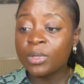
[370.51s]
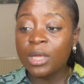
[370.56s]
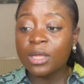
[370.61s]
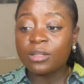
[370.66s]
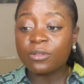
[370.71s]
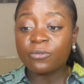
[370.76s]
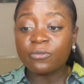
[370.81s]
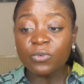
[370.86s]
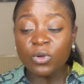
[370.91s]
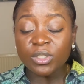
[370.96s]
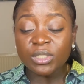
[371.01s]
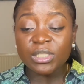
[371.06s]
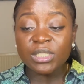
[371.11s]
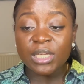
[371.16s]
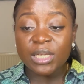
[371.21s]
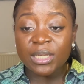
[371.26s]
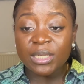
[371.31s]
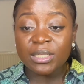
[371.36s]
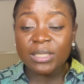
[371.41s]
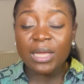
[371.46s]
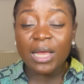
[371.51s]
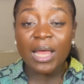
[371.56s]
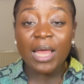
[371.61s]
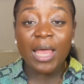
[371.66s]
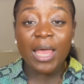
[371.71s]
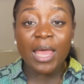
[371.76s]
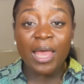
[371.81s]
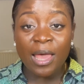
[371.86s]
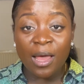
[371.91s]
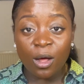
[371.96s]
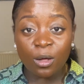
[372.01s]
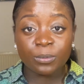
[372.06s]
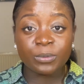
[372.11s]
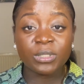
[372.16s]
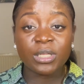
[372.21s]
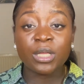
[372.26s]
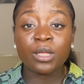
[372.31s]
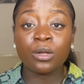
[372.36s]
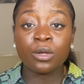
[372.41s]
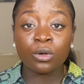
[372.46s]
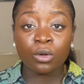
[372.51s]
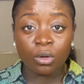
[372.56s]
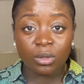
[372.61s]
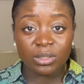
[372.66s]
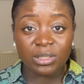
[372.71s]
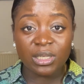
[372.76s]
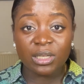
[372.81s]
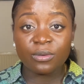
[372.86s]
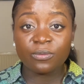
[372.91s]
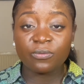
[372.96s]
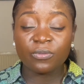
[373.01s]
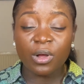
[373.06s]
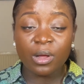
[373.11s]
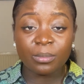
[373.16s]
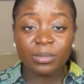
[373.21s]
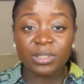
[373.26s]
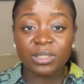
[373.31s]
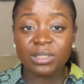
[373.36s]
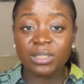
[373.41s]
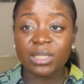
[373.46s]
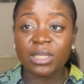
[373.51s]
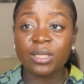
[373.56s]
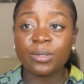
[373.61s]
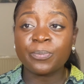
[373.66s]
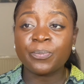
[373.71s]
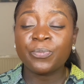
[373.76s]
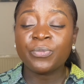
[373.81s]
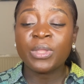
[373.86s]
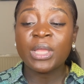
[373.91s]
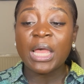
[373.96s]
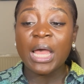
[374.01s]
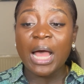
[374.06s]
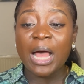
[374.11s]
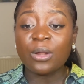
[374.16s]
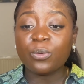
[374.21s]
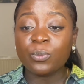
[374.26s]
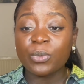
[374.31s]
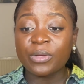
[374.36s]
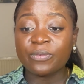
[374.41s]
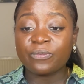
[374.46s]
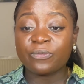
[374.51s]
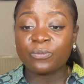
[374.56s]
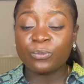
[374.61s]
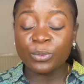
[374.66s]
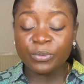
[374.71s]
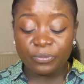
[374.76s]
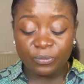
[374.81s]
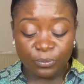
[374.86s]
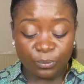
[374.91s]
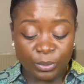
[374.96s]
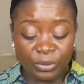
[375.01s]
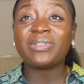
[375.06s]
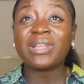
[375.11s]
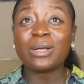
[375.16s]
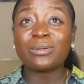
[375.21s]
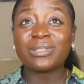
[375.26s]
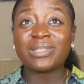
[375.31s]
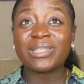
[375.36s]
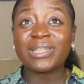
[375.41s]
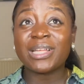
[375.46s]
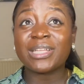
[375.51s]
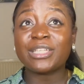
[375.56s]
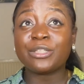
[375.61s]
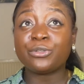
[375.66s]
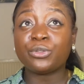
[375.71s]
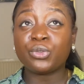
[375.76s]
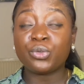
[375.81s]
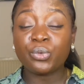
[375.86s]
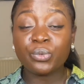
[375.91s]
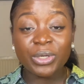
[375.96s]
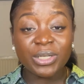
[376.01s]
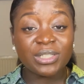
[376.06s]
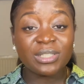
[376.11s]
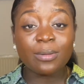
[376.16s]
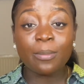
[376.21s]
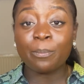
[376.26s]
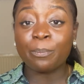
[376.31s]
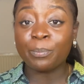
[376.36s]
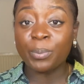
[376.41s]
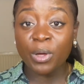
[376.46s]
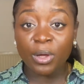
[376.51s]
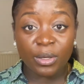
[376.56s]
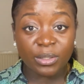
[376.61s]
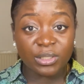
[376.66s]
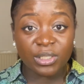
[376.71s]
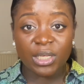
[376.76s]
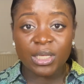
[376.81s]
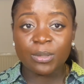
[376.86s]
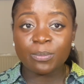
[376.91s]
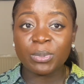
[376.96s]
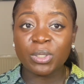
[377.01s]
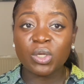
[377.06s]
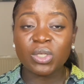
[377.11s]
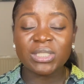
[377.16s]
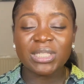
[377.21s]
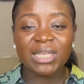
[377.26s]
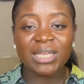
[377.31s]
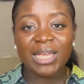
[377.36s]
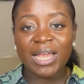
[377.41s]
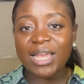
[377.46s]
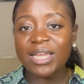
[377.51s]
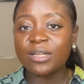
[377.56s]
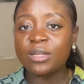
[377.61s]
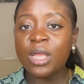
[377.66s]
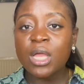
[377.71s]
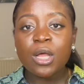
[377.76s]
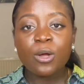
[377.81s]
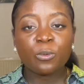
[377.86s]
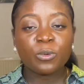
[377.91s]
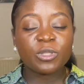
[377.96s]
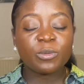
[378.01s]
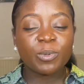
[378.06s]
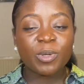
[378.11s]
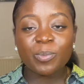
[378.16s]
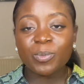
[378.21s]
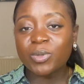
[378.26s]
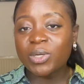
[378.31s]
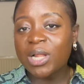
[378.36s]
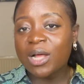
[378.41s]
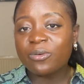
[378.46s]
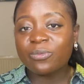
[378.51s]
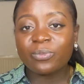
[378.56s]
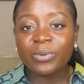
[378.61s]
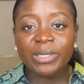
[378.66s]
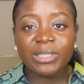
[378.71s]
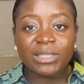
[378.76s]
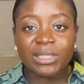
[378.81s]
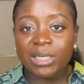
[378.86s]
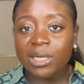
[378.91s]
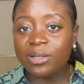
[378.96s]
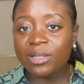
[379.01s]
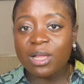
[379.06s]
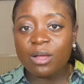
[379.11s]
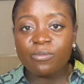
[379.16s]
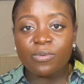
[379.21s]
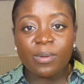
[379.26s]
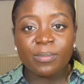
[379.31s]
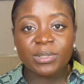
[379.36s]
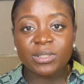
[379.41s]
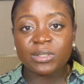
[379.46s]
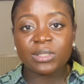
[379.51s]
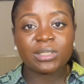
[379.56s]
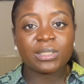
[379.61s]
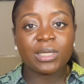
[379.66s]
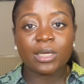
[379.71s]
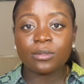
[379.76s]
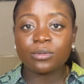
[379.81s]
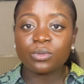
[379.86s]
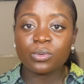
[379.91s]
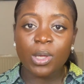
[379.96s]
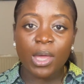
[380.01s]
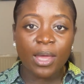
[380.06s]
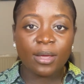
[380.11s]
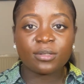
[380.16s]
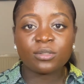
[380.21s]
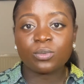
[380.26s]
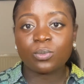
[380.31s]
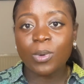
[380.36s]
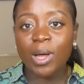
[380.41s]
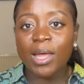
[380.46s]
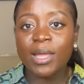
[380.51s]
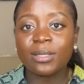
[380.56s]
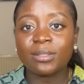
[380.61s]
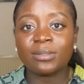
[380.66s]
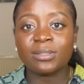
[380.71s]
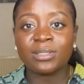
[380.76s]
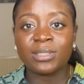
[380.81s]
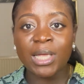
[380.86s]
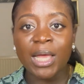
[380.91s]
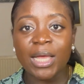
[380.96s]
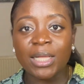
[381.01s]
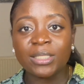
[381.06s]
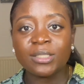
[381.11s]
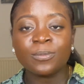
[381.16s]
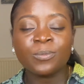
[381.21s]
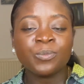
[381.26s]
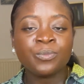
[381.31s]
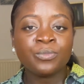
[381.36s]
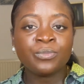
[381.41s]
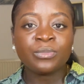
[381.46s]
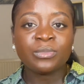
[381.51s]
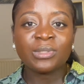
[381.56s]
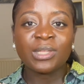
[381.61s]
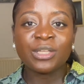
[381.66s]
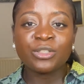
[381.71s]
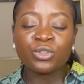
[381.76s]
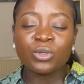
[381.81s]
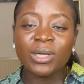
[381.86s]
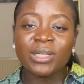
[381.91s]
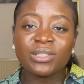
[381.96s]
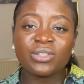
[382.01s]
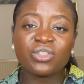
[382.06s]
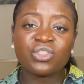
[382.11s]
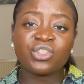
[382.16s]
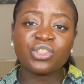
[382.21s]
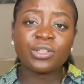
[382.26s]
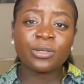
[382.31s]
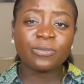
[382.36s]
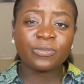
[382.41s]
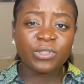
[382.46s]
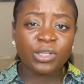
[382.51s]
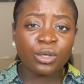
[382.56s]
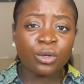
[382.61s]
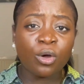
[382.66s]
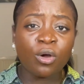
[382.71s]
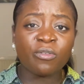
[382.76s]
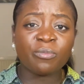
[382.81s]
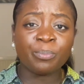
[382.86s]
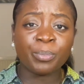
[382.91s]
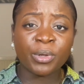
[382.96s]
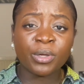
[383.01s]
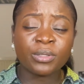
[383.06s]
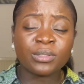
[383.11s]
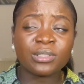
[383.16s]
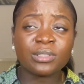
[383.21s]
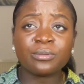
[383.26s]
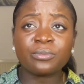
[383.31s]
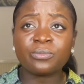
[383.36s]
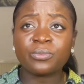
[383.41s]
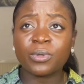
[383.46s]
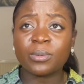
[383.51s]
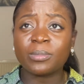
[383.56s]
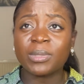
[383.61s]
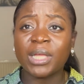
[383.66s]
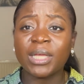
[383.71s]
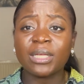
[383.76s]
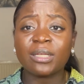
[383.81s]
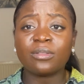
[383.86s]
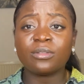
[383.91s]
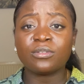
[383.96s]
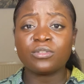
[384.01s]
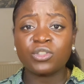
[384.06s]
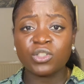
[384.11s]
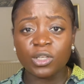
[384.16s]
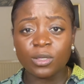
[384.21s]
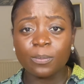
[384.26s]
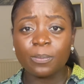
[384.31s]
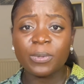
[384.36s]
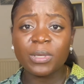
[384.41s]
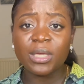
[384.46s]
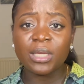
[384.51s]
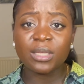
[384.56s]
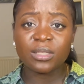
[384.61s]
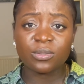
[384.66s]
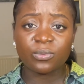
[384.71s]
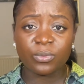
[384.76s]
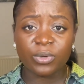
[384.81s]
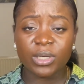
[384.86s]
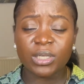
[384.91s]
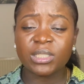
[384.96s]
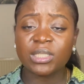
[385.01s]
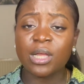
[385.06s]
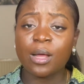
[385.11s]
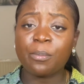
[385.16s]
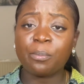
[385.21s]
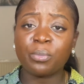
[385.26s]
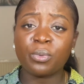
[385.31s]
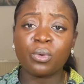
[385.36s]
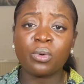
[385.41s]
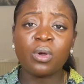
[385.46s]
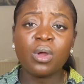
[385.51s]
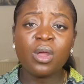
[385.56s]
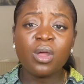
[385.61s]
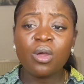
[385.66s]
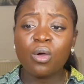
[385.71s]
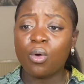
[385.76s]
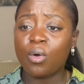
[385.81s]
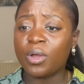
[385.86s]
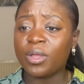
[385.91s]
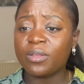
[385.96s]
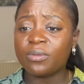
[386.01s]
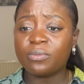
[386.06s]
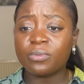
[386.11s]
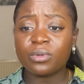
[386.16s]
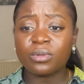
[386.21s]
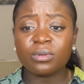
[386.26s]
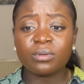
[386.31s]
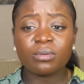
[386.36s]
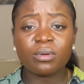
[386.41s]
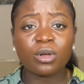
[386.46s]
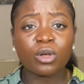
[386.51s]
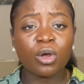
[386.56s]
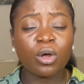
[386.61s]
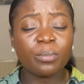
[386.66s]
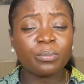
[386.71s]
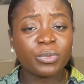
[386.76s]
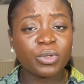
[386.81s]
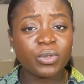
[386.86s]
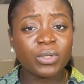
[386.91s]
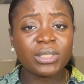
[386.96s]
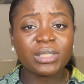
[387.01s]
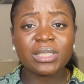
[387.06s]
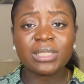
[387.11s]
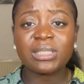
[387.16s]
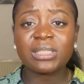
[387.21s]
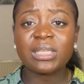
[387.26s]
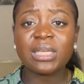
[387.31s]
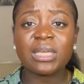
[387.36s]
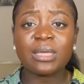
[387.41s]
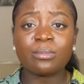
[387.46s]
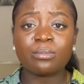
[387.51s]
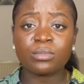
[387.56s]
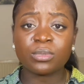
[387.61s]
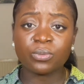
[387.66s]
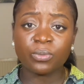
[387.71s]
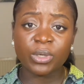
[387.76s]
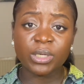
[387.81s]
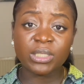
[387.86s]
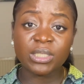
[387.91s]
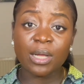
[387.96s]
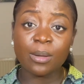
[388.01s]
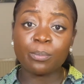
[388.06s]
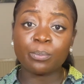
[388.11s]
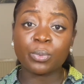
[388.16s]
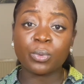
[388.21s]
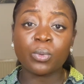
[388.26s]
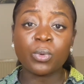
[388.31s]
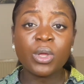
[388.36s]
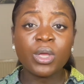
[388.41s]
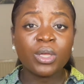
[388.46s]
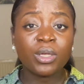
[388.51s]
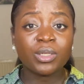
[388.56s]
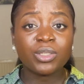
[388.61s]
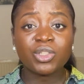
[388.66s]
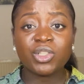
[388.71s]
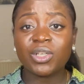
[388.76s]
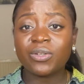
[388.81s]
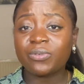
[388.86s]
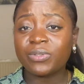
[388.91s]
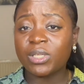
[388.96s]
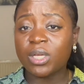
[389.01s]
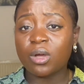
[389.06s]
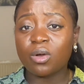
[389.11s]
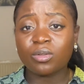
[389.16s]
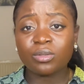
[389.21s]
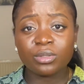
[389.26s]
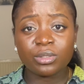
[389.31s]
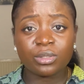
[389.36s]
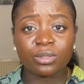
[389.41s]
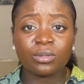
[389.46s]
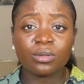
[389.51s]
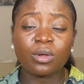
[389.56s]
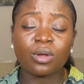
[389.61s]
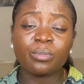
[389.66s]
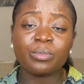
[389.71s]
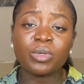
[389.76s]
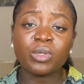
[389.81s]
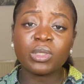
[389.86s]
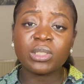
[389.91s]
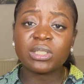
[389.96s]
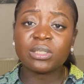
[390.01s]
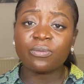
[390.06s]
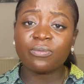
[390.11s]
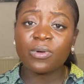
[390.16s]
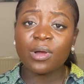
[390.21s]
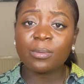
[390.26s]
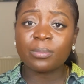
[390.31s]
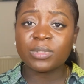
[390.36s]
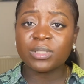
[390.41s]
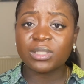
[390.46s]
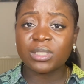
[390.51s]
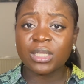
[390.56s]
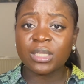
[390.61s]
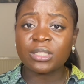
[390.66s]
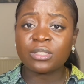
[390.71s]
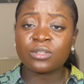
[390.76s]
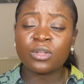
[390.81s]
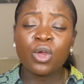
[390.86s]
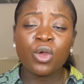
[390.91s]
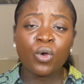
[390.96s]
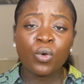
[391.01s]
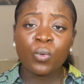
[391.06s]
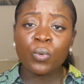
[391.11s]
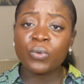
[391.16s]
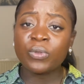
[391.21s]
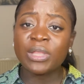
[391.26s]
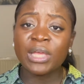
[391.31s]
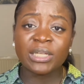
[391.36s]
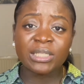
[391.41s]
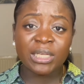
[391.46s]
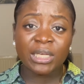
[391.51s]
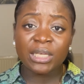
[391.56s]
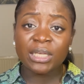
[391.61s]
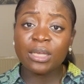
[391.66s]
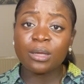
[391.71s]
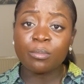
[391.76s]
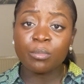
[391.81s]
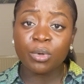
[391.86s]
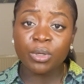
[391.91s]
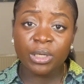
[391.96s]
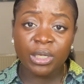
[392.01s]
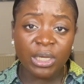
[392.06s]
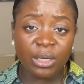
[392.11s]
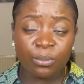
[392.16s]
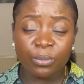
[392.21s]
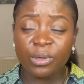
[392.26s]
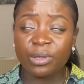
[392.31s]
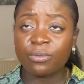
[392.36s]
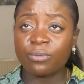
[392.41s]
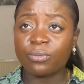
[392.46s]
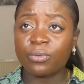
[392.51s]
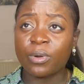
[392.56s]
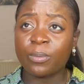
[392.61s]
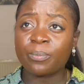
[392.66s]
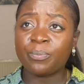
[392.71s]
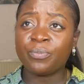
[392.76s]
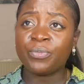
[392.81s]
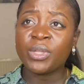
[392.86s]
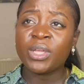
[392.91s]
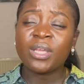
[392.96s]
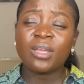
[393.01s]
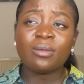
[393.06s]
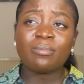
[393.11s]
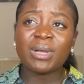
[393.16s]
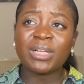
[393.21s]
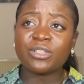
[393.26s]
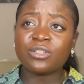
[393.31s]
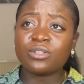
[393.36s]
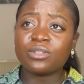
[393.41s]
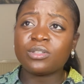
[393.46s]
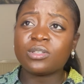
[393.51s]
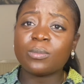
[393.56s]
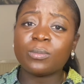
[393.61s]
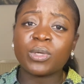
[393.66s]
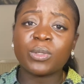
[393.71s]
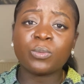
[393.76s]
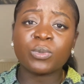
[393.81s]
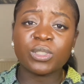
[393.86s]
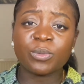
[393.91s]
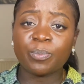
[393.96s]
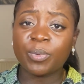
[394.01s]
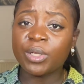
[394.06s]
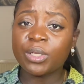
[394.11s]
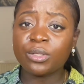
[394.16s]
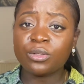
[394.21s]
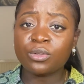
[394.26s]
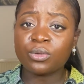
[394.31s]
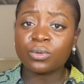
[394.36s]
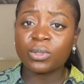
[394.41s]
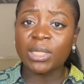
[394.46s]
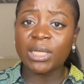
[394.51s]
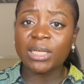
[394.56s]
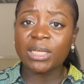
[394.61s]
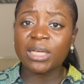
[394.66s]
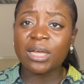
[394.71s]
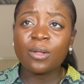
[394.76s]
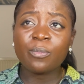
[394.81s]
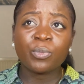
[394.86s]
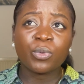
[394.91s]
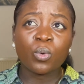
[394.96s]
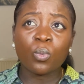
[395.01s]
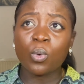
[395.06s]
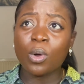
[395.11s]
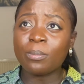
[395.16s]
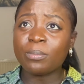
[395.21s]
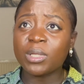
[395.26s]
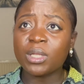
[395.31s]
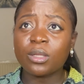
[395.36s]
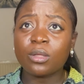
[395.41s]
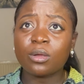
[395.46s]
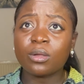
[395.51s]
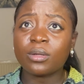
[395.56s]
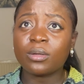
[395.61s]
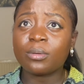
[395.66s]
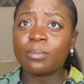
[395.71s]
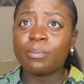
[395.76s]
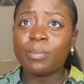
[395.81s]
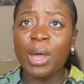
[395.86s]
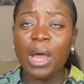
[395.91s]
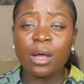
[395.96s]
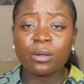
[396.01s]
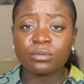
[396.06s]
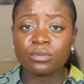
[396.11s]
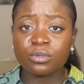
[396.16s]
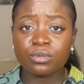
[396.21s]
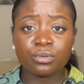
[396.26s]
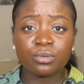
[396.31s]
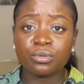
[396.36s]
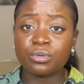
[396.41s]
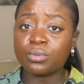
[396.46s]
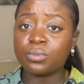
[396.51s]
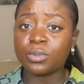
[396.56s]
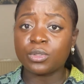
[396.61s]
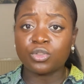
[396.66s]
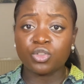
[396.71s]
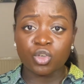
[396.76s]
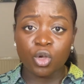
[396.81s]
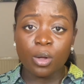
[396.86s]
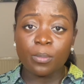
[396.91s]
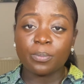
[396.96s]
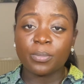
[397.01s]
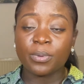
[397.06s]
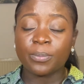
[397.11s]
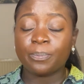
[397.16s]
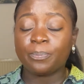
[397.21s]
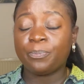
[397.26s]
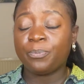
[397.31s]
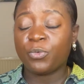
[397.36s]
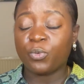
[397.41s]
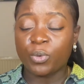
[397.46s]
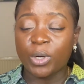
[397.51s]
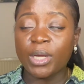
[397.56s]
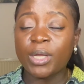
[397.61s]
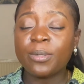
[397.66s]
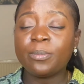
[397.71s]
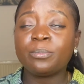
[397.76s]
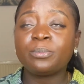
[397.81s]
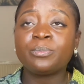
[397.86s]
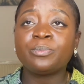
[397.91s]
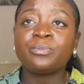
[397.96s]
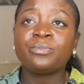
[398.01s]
The funding helps a lot in pharmacy, and we've now seen an increased burden, because again, with people now finding out that pharmacists can do X, Y, and Z, they're trying to shift a lot of burden from like the GPs, for example, or even community teams, for example, shift it onto the community pharmacists who they're taking money away from. Imagine someone was paying you like £1 million to do a job, right?